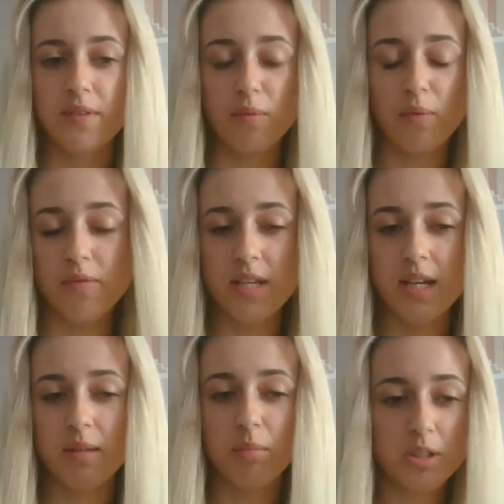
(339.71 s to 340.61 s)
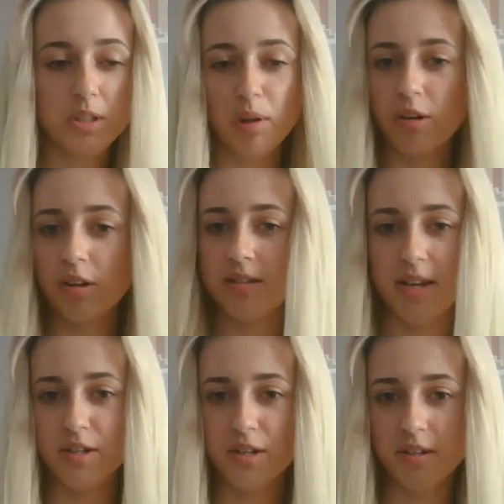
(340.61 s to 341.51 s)
we've seen multiple
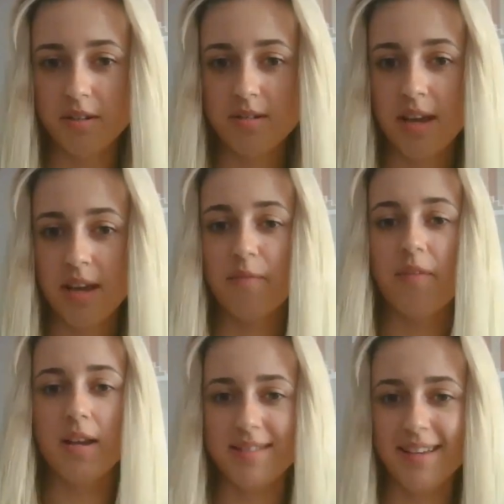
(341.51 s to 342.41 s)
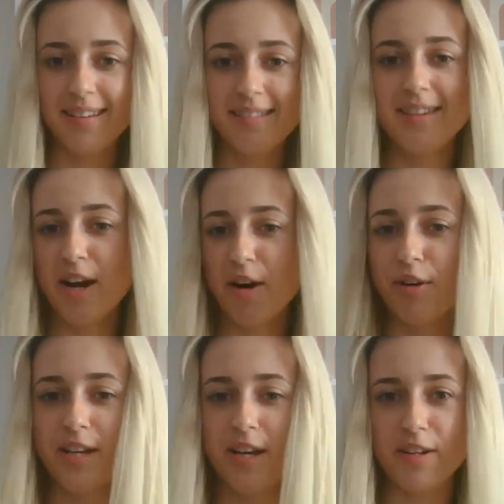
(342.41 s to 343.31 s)
organizations investing year on
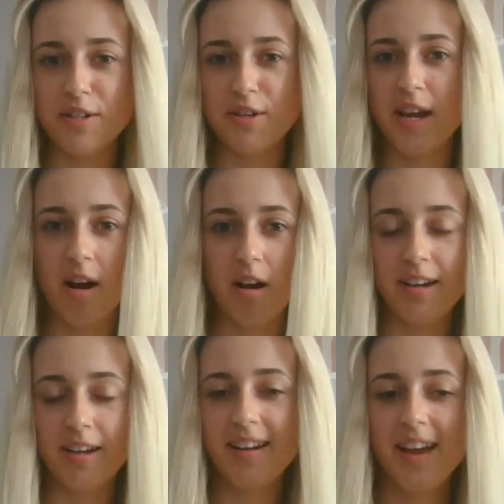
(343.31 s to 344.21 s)
year into AI,